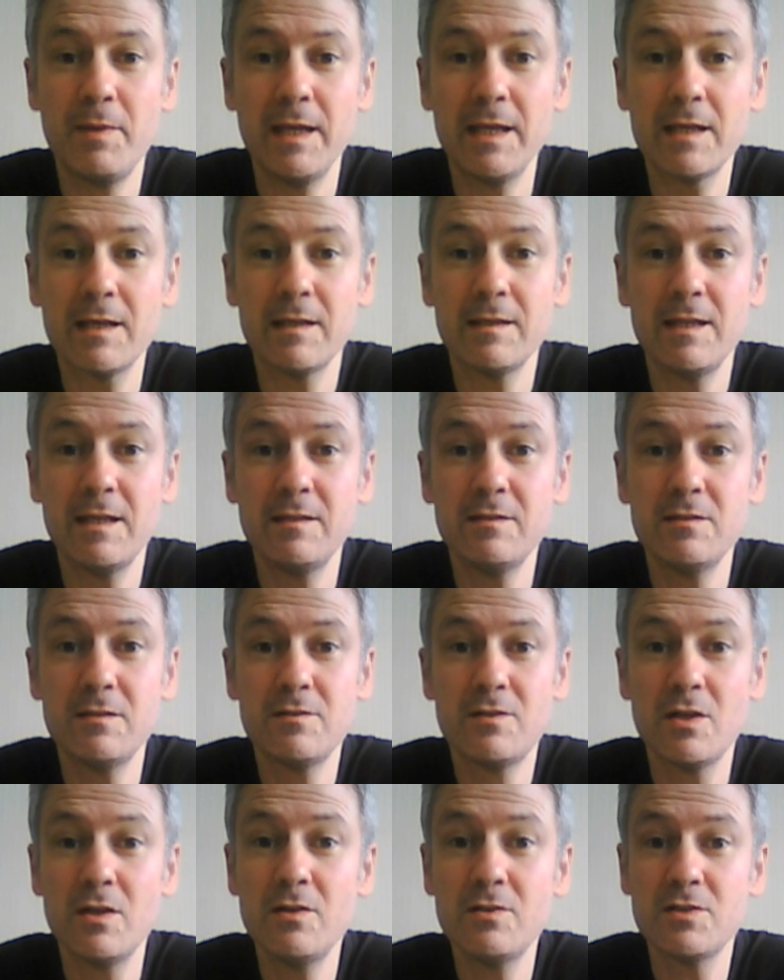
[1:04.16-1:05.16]
the pink, and
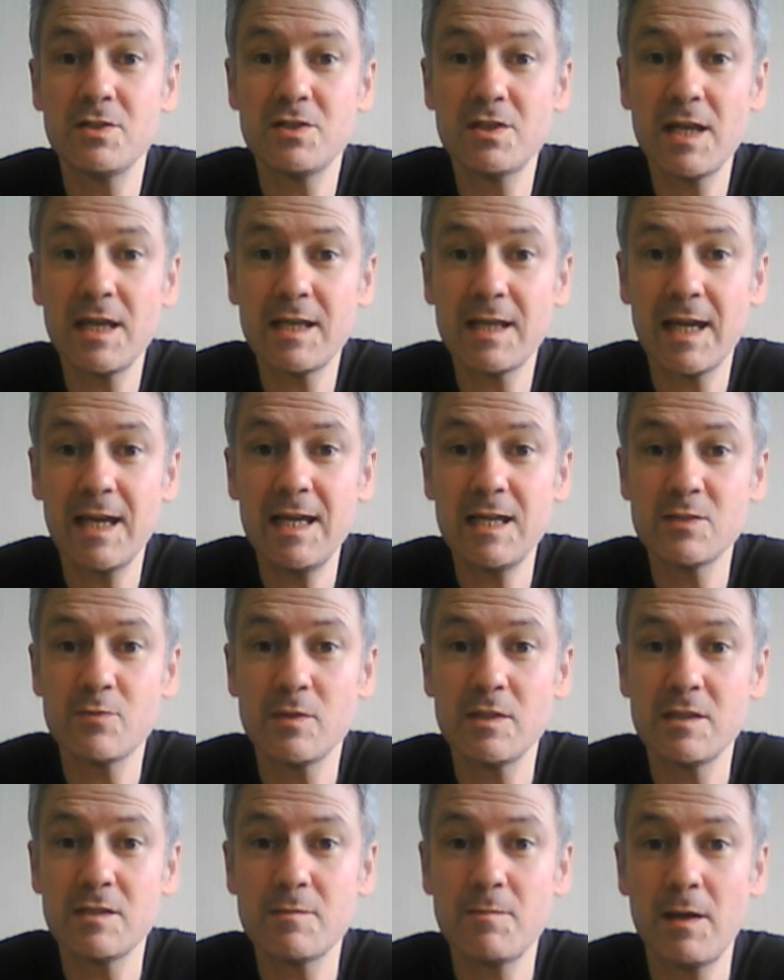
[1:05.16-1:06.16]
then turned to shake hands
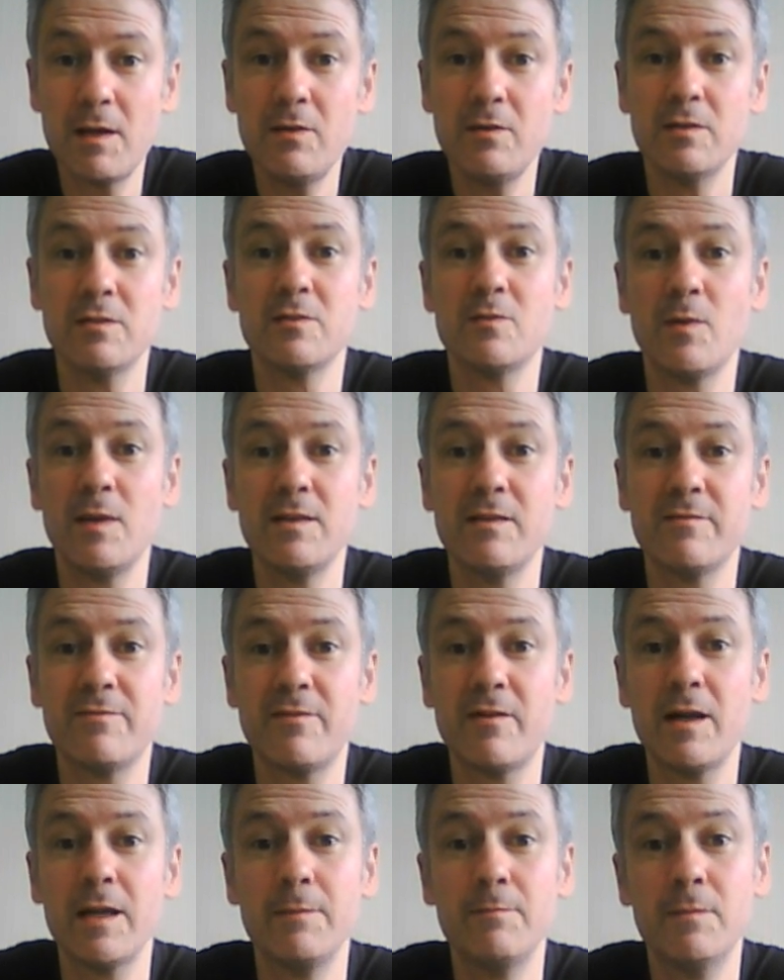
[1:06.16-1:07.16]
with his opponent to end the
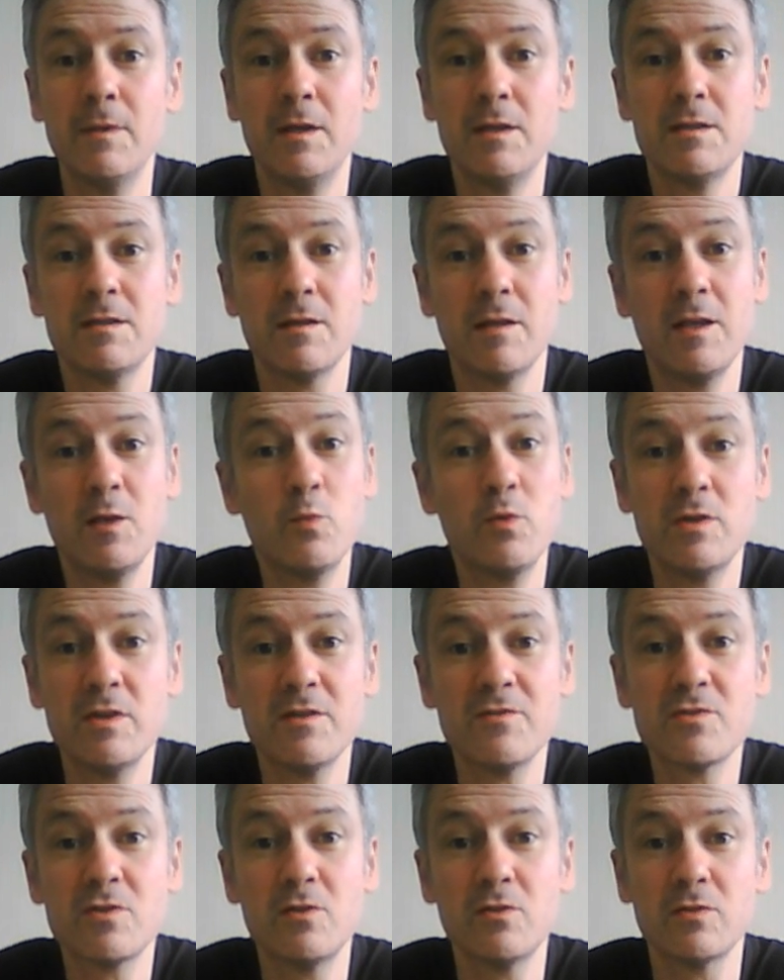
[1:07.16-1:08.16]
frame. So he wouldn't
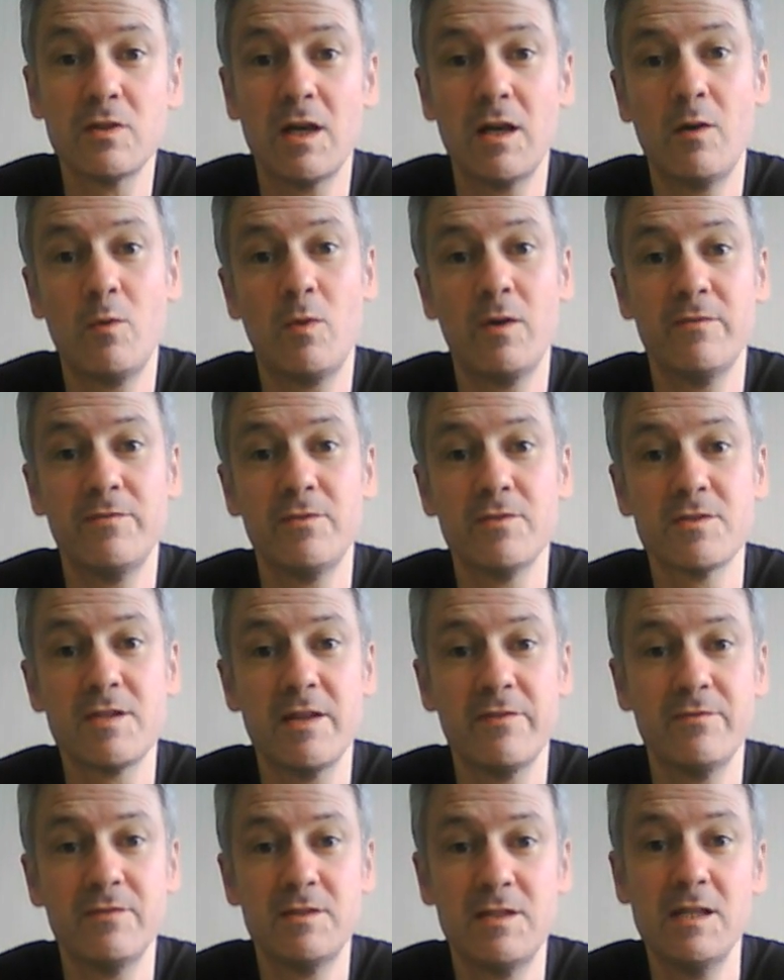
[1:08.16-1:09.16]
have scored that
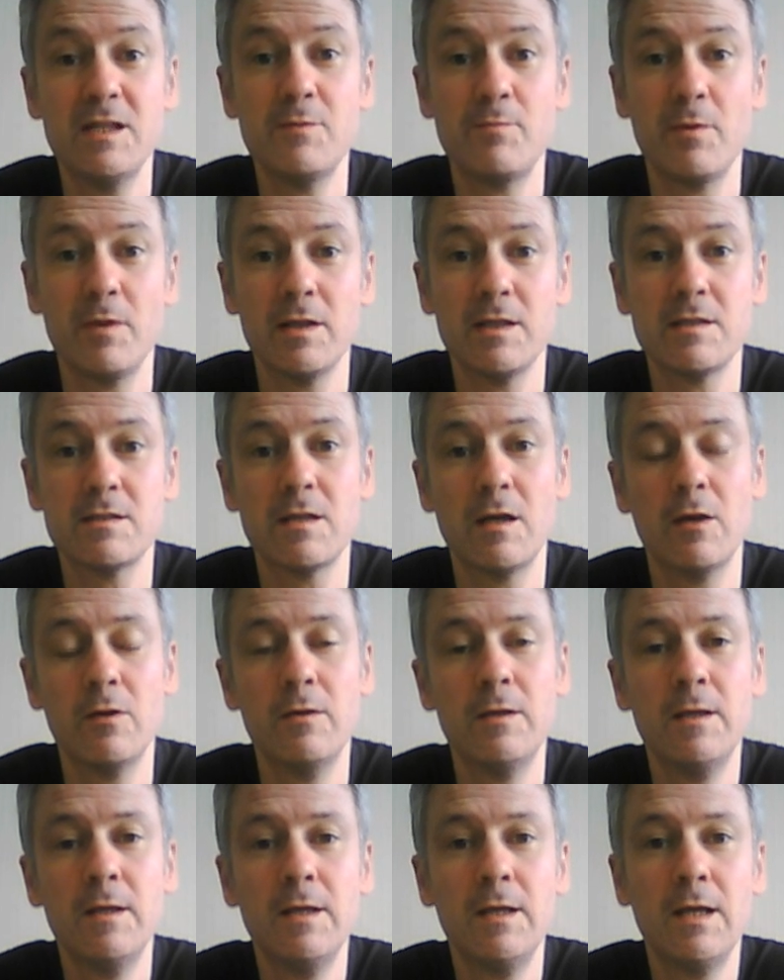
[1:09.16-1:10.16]
147 deliberately so.
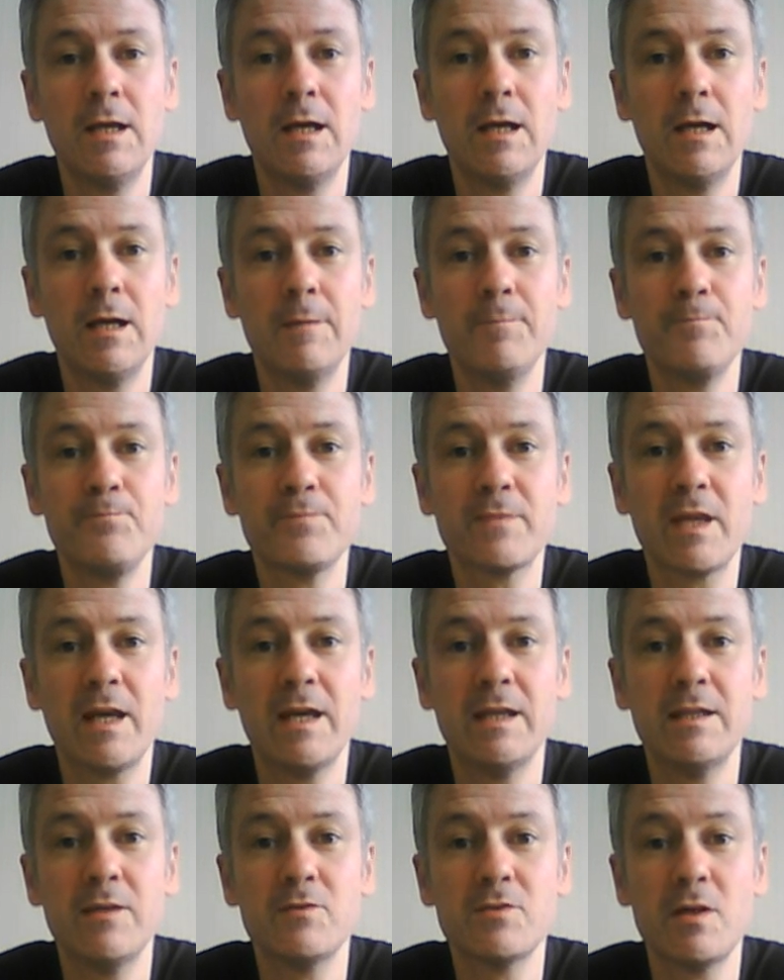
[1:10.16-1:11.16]

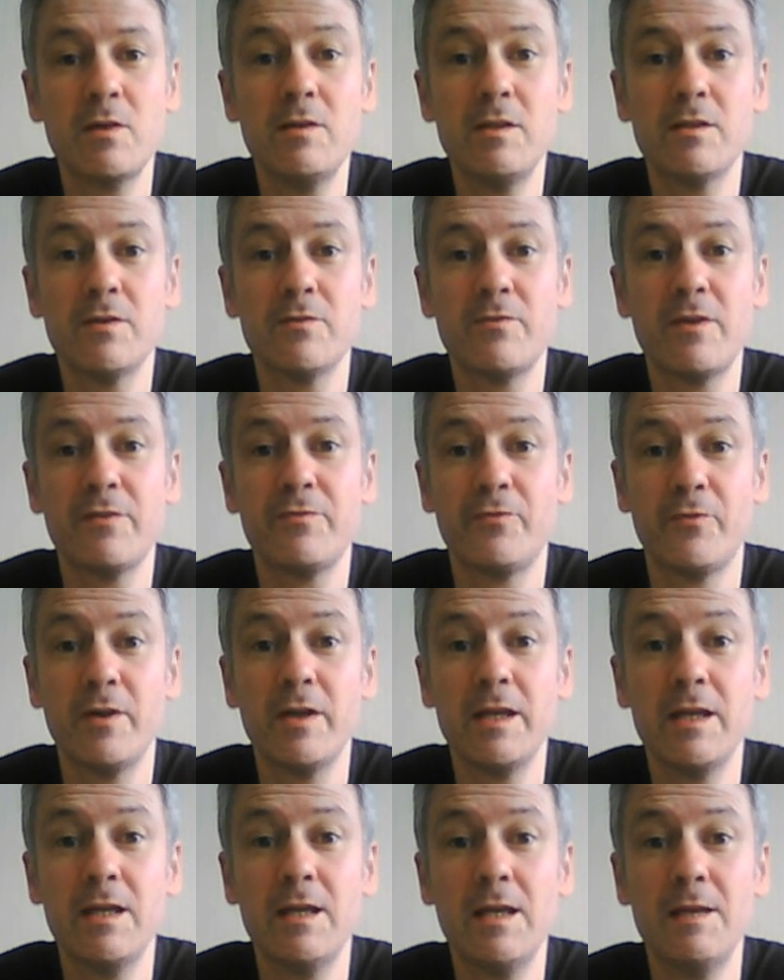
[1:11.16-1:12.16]
And it was only the
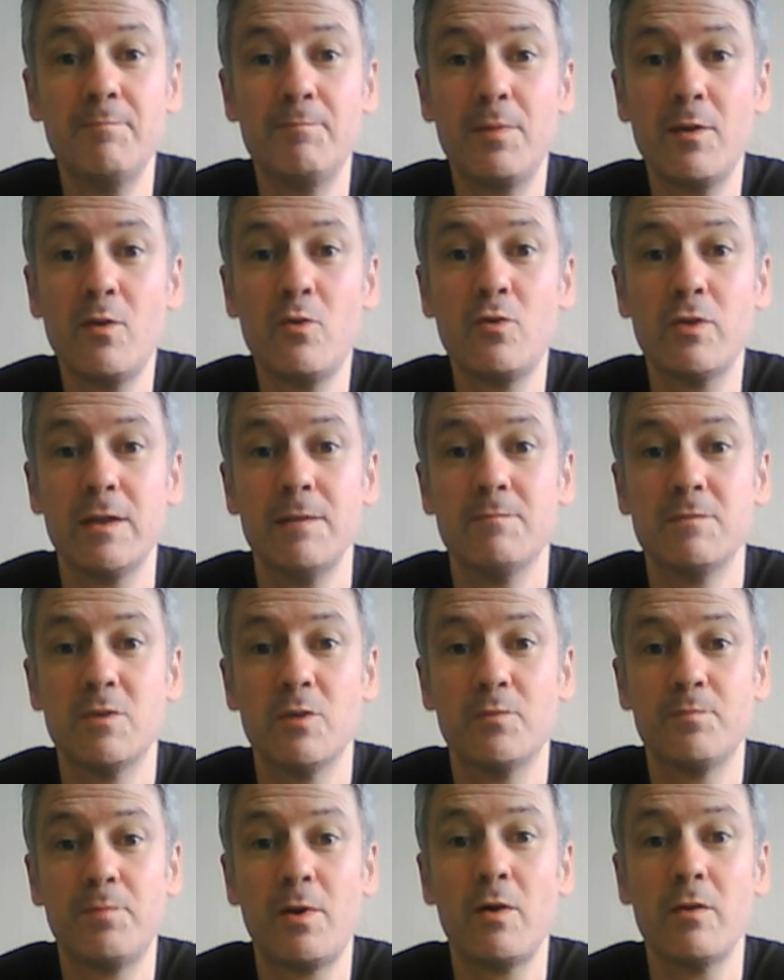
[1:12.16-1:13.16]
referee implored him to
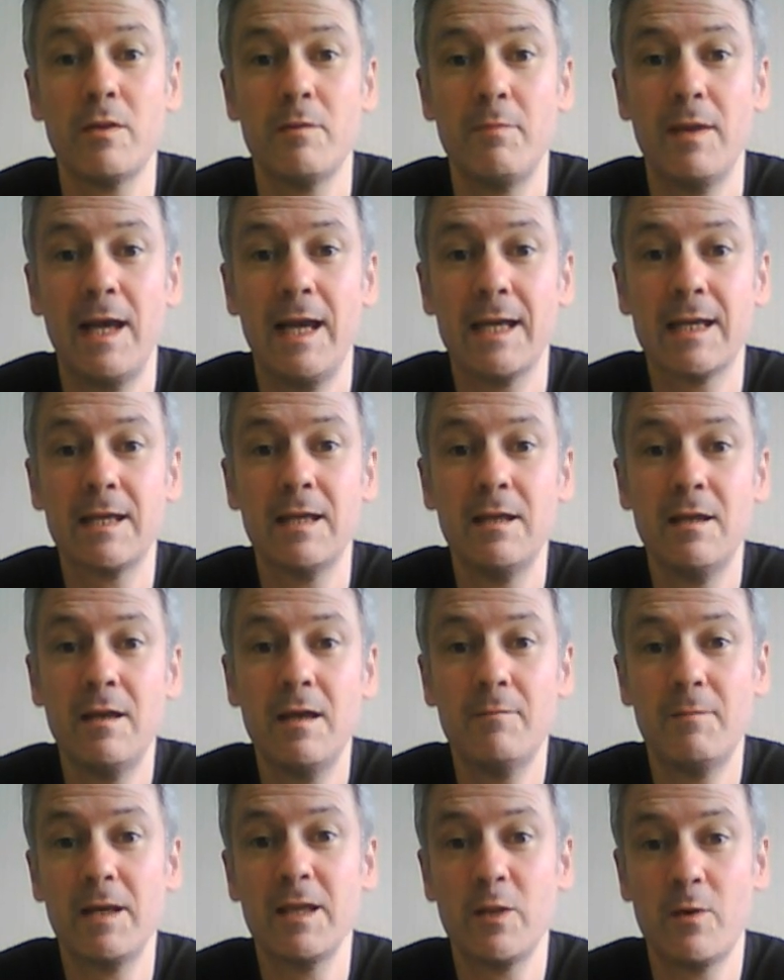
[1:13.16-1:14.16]
pot the black
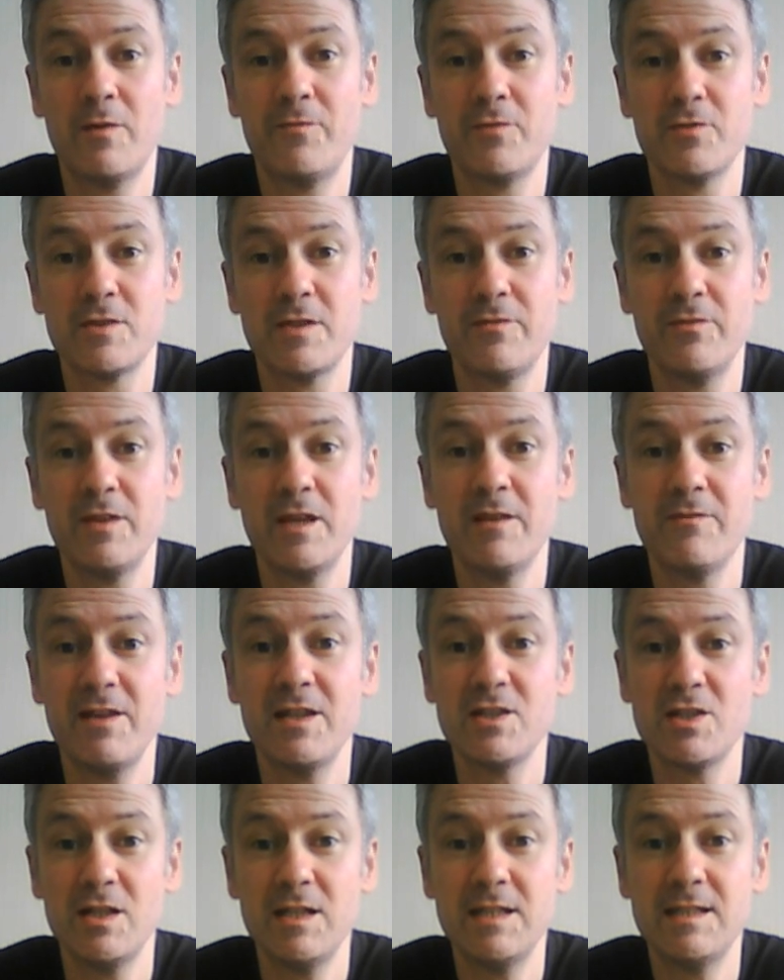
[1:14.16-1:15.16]
and make the 147 that he
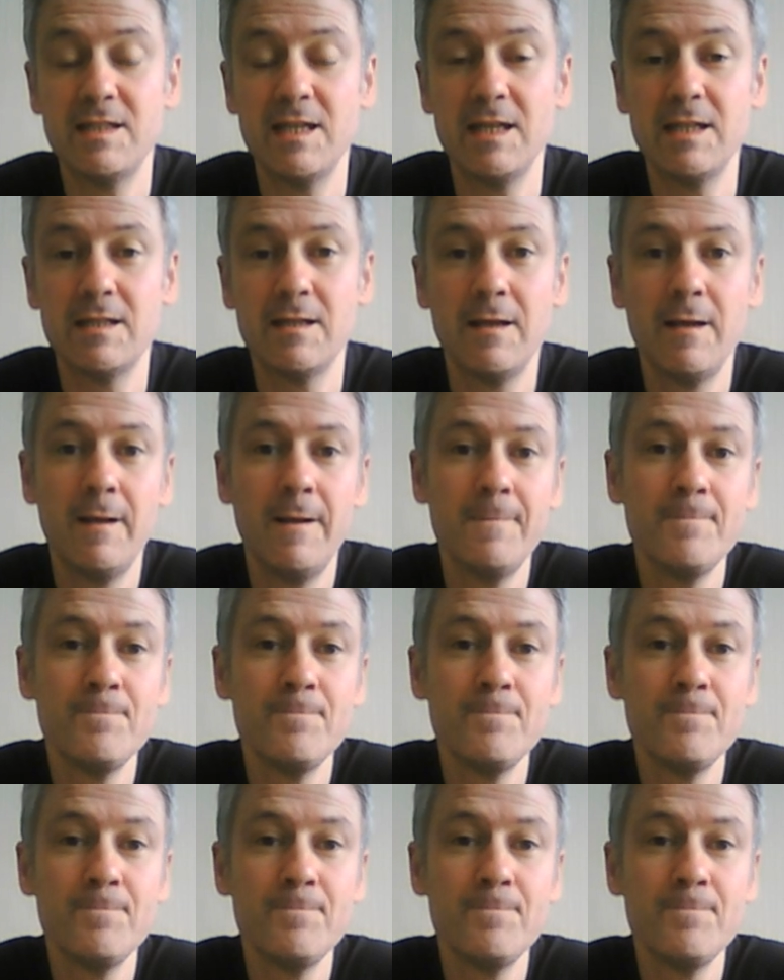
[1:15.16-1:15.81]
eventually did.